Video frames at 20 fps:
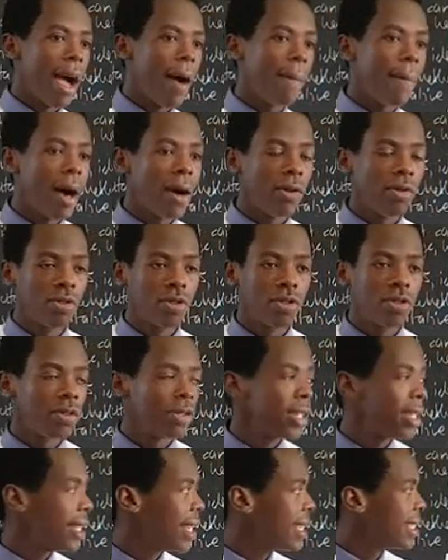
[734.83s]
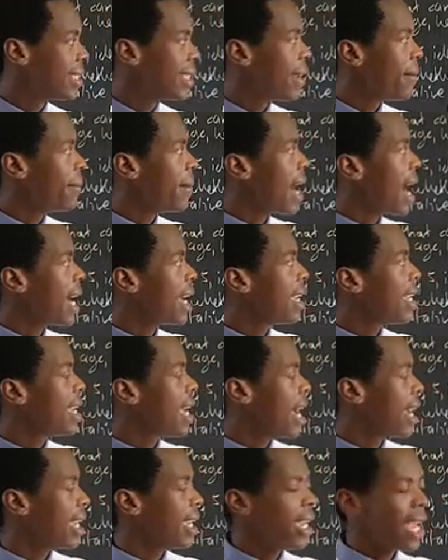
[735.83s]
about the same
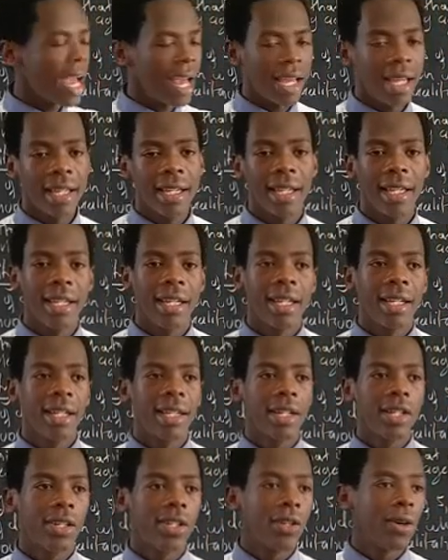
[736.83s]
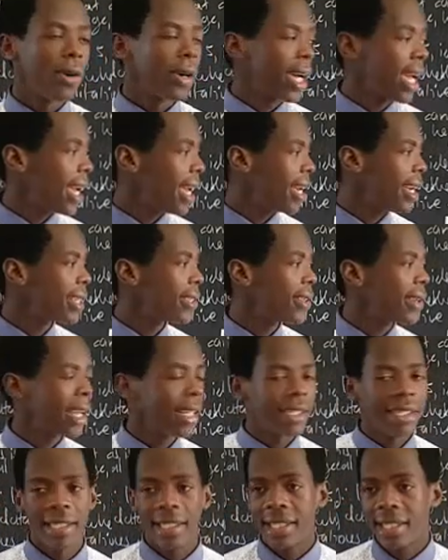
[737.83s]
idea here. Okay, so
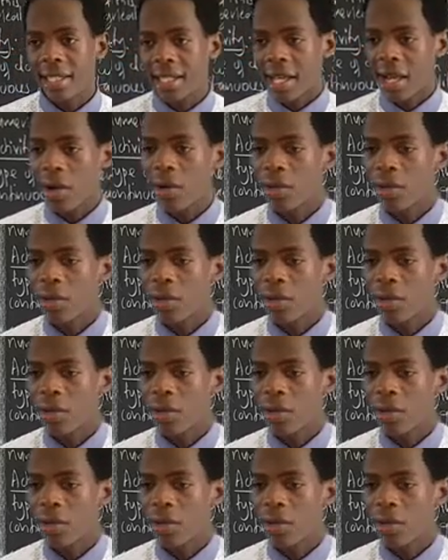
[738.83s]
that's it. I